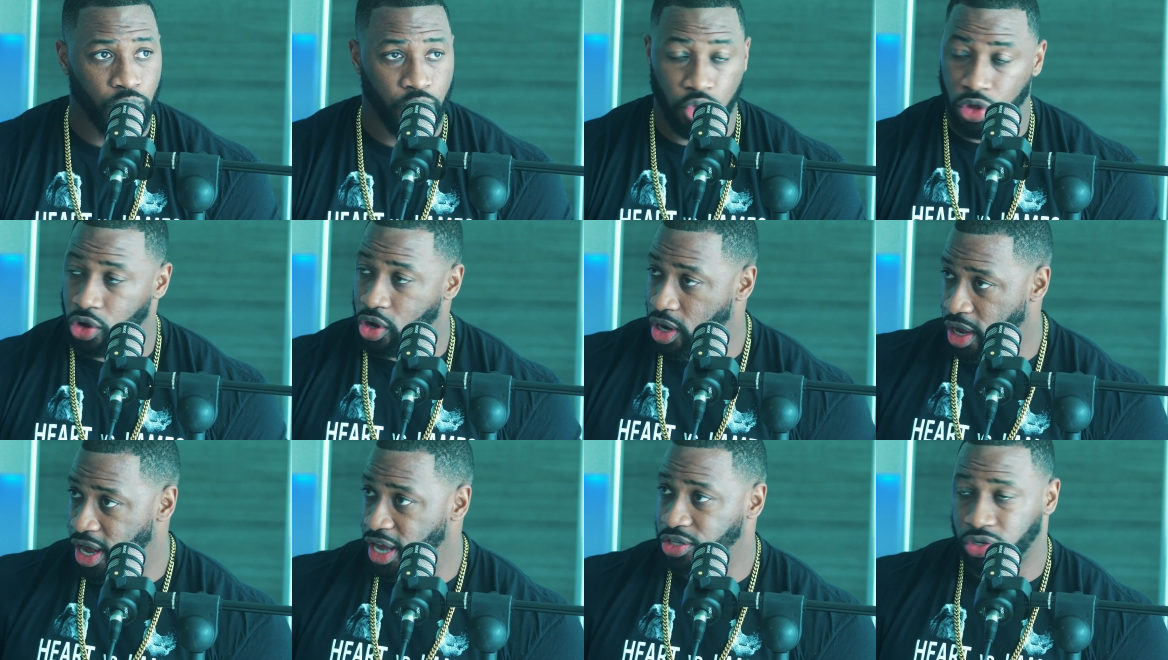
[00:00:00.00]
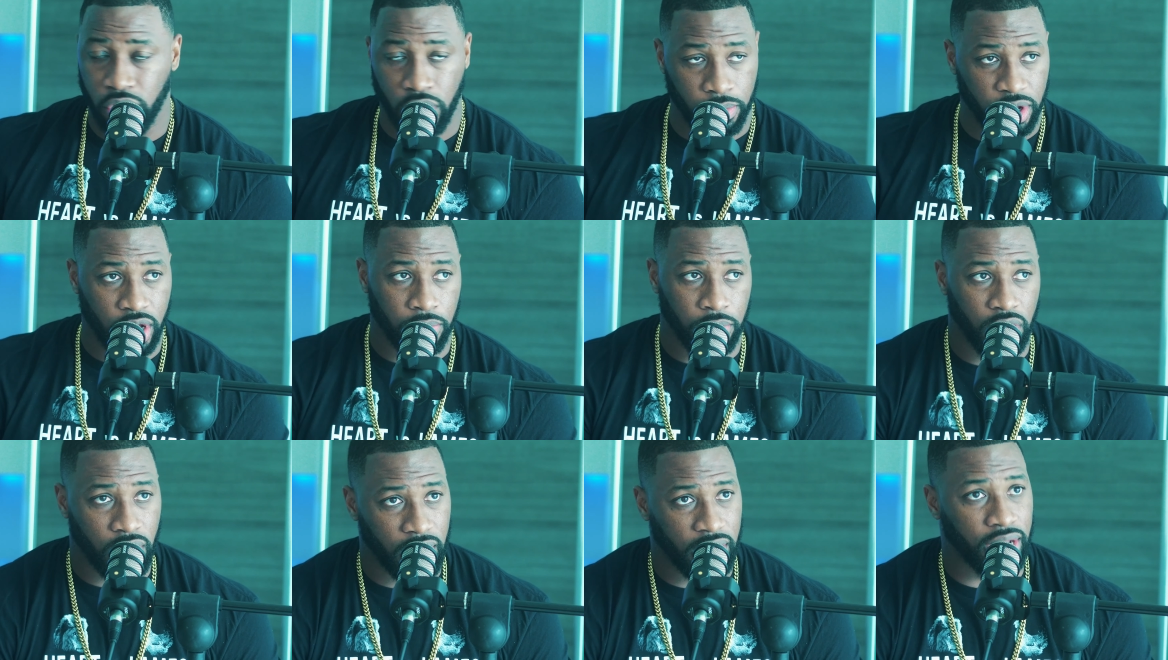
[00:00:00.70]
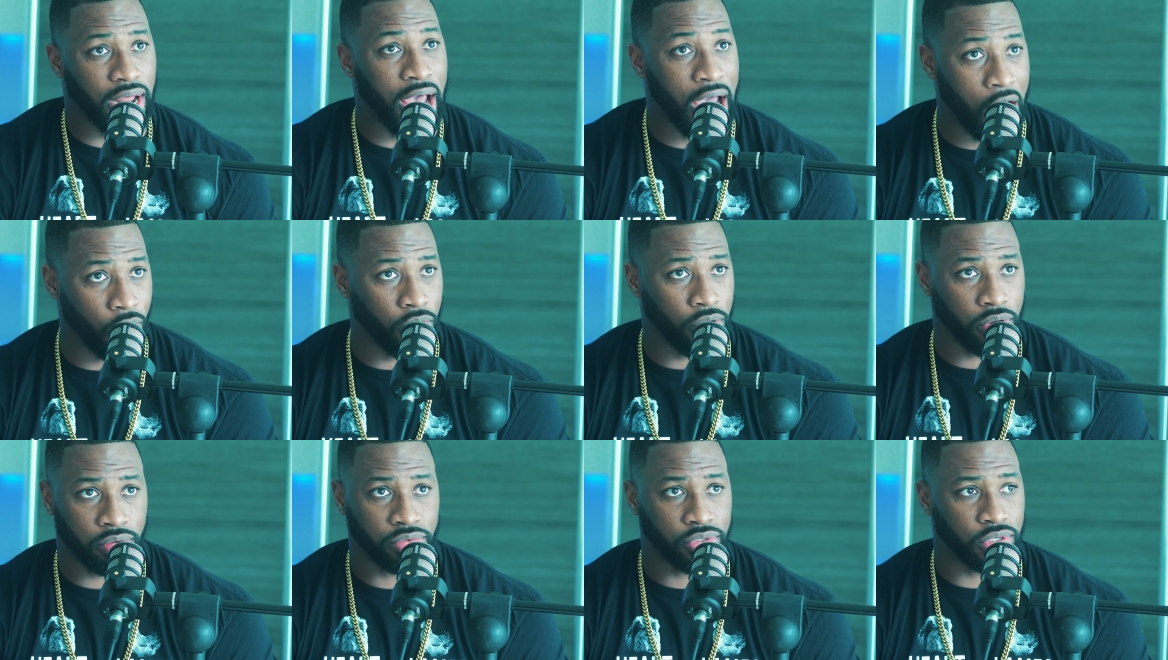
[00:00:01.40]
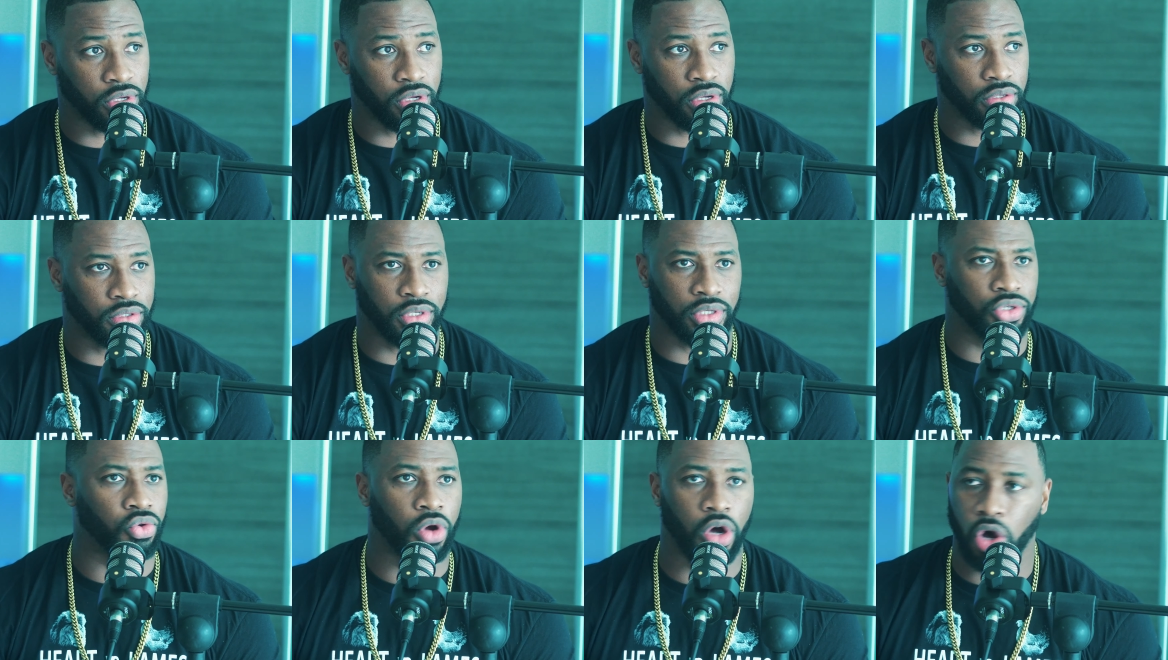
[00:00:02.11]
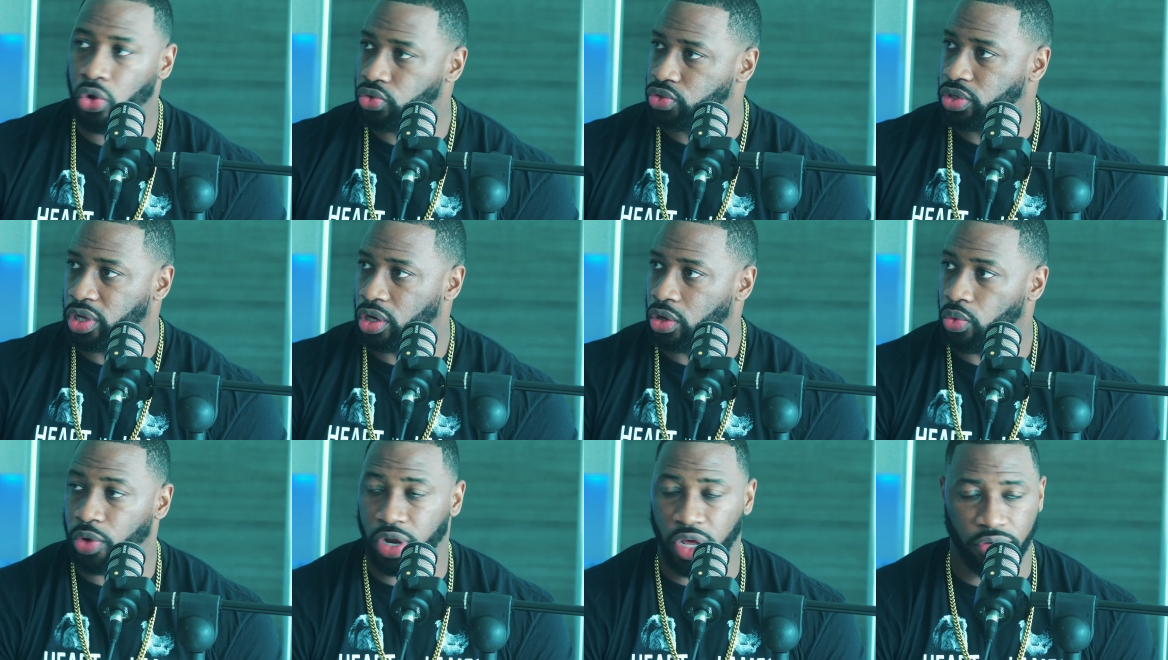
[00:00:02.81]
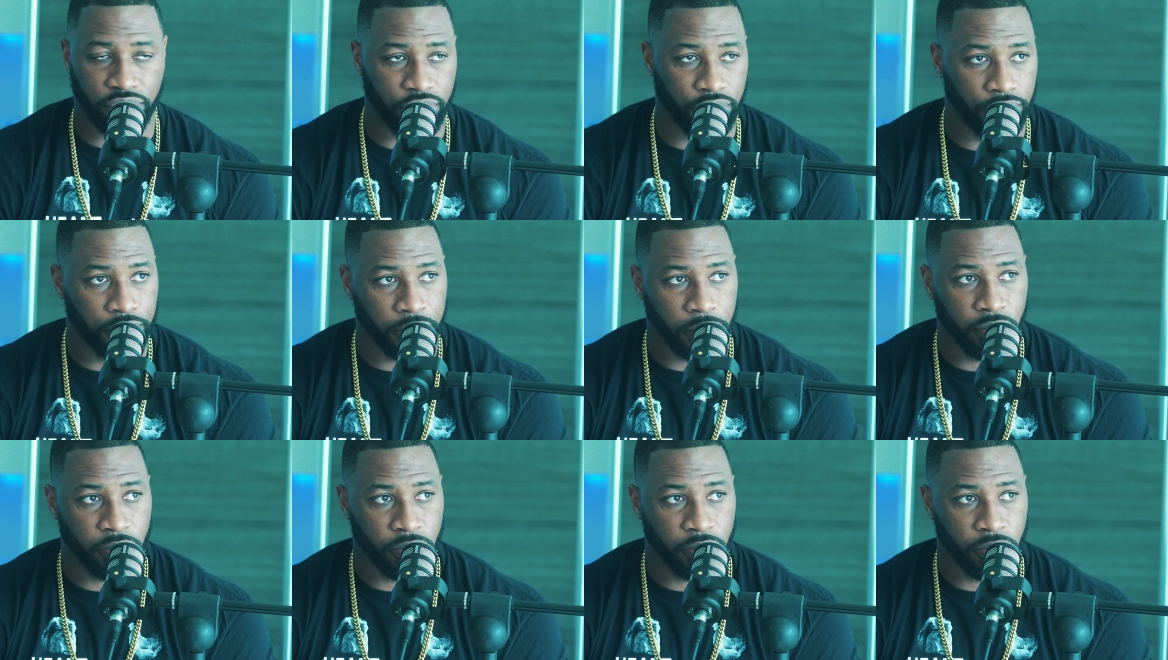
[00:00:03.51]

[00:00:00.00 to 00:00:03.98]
Your client's gonna be coming in like an hour to to do a hosting or whatever.